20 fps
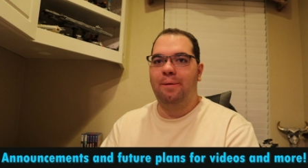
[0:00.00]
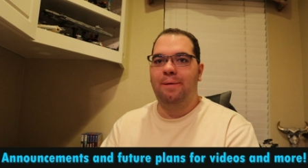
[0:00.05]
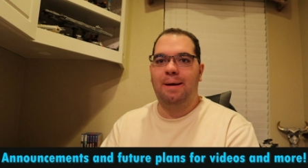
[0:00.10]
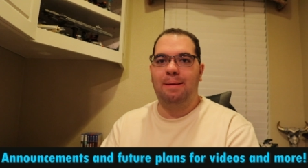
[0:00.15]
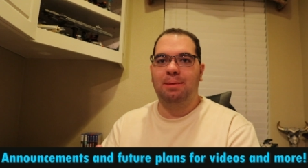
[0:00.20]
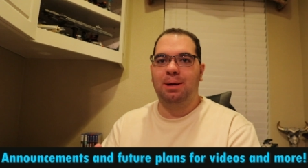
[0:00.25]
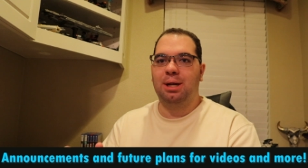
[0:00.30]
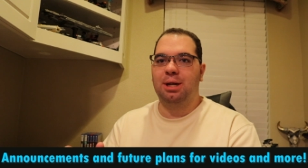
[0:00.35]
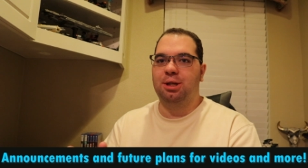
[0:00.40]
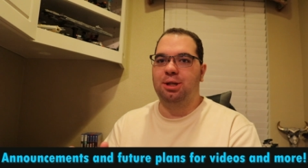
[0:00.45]
if
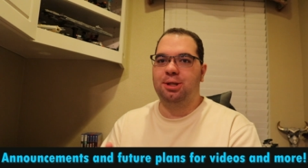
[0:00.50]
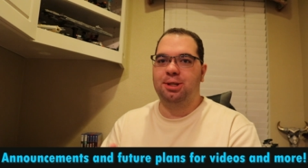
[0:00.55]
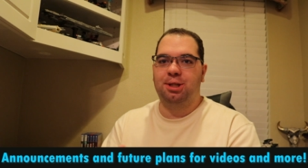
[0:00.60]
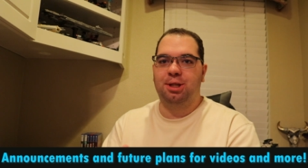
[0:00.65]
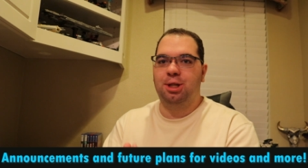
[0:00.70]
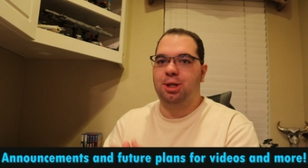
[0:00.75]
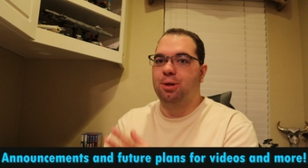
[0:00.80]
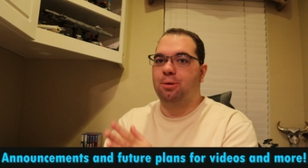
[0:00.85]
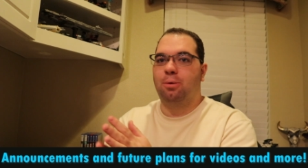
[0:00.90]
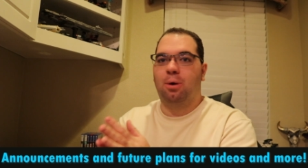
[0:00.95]
I'm going to
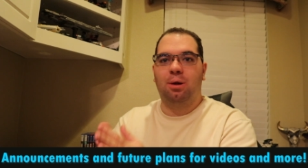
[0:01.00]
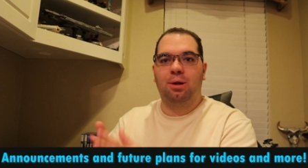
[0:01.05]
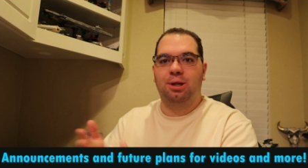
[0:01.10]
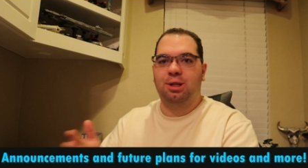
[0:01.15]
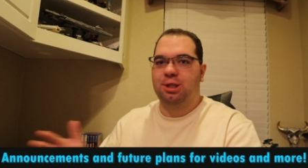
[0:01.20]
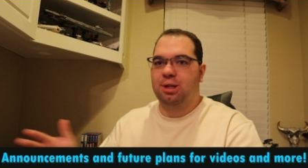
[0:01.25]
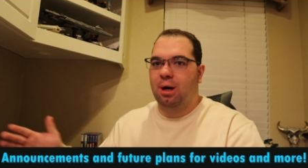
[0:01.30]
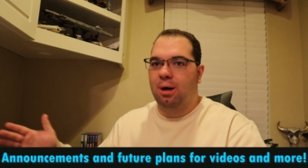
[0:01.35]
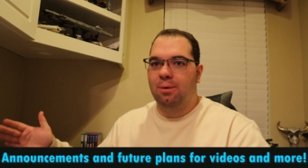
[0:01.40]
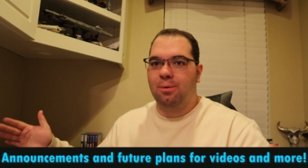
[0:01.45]
just do all the
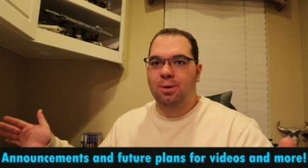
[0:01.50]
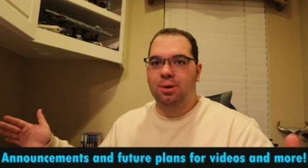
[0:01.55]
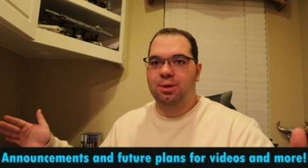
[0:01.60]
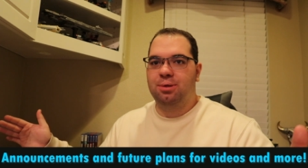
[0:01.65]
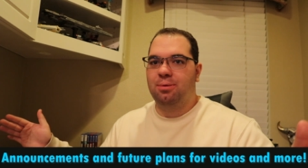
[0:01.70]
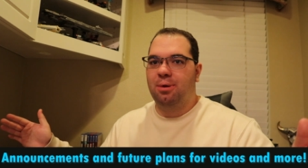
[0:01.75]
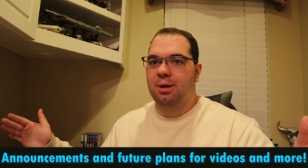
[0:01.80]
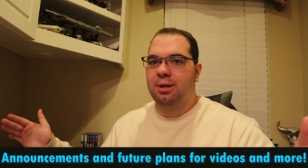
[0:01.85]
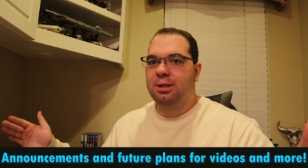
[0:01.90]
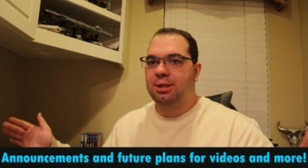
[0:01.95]
Star Wars
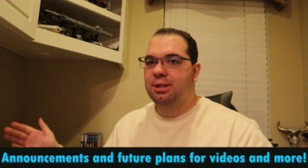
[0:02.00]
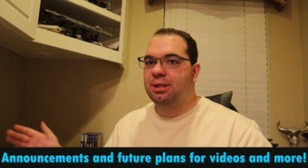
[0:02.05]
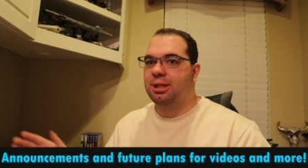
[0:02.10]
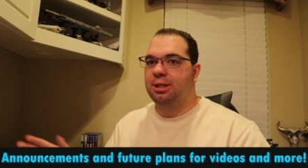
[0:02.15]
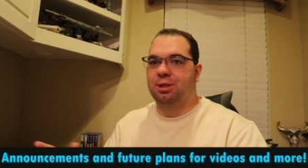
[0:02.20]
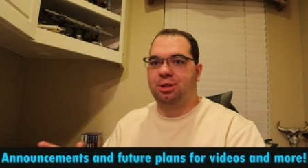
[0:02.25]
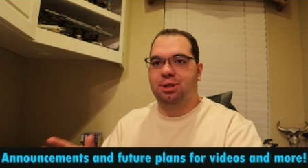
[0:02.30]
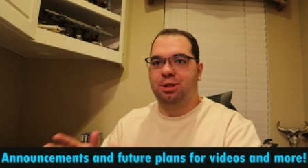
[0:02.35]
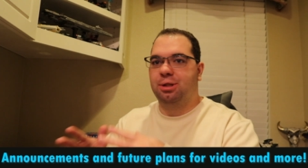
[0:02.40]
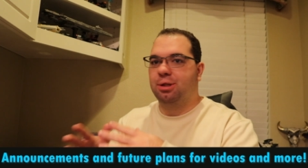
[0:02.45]
ones
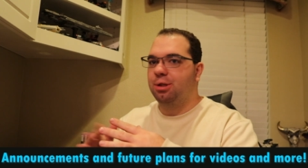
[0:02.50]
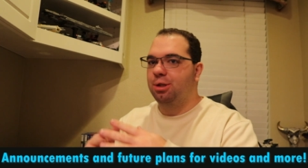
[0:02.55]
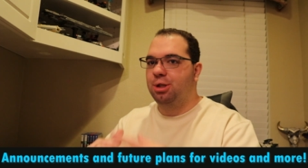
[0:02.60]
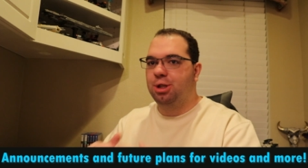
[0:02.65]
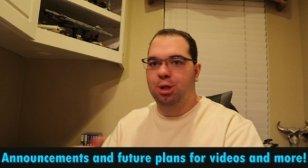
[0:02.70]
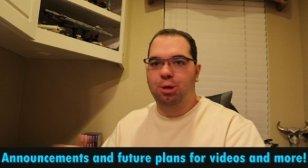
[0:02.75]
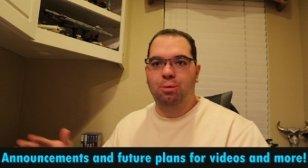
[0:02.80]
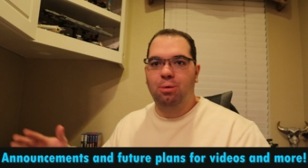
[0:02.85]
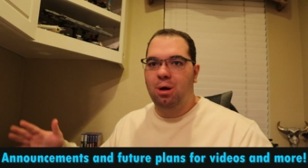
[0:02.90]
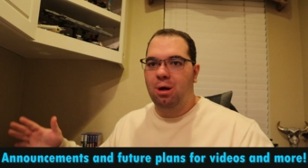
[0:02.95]
and just
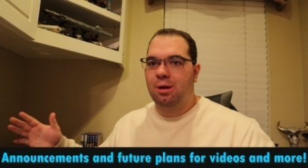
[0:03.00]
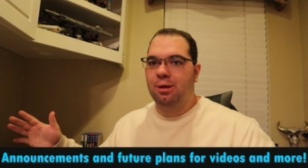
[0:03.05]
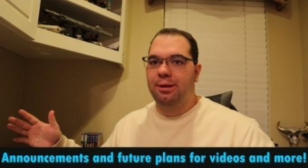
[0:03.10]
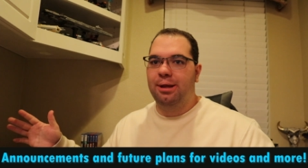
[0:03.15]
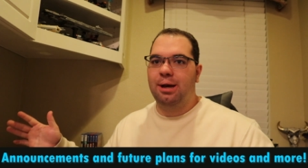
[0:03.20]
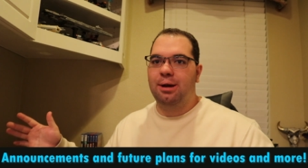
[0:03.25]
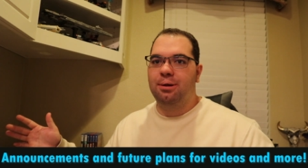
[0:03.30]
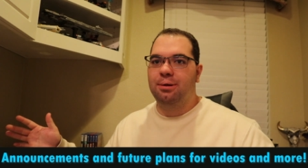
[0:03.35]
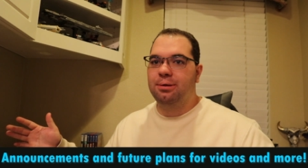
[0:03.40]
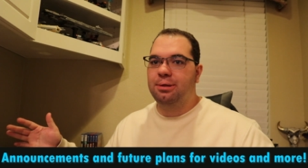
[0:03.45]
do all
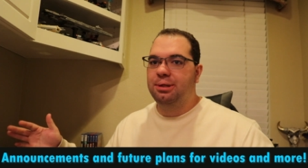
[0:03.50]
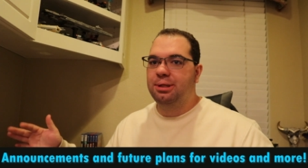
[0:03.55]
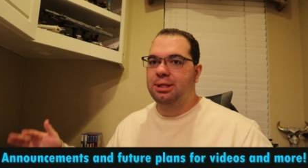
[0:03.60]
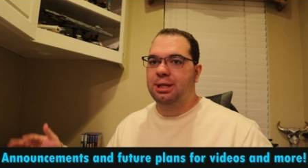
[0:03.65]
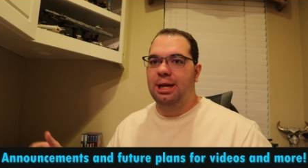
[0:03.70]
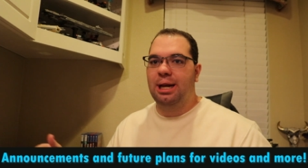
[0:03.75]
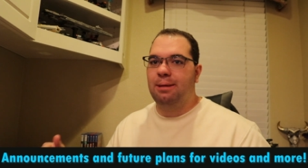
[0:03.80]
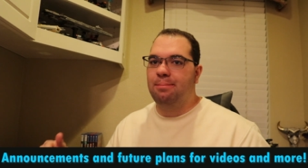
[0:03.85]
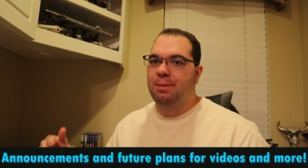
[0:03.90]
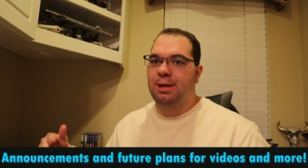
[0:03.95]

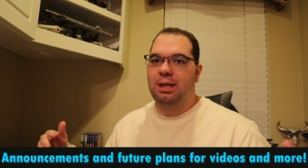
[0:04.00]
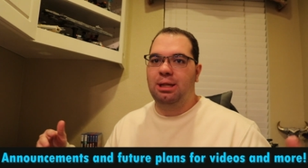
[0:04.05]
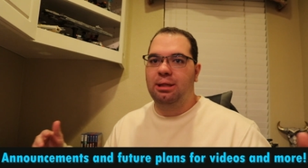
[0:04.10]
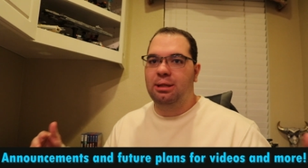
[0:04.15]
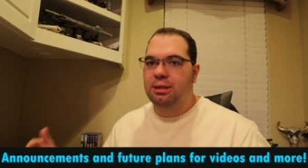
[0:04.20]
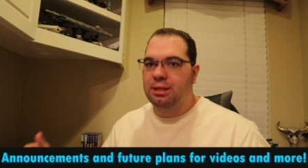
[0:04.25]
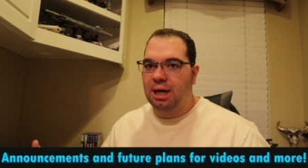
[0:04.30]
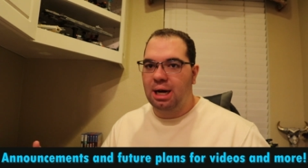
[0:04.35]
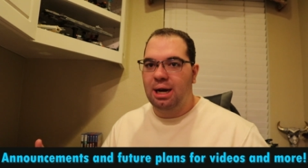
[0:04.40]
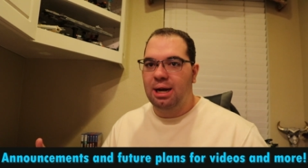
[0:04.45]
those and be
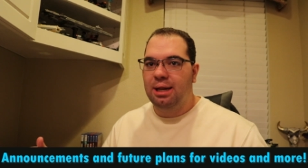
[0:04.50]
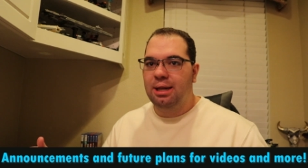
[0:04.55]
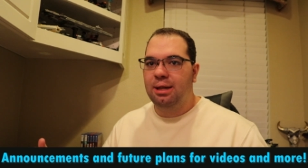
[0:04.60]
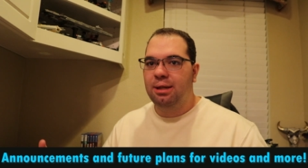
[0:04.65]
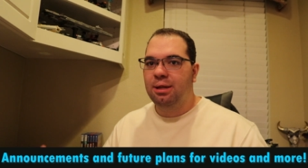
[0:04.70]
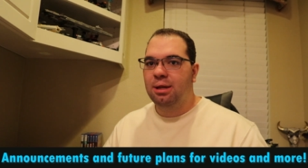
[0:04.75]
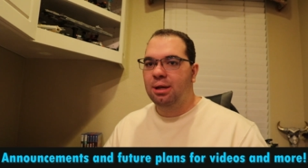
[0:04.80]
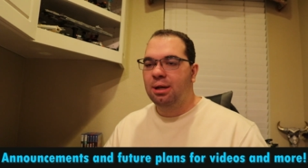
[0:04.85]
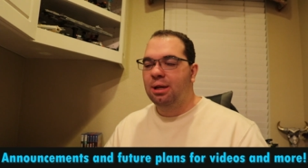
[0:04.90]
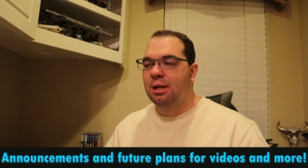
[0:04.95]

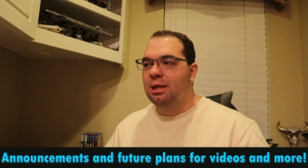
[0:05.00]
done.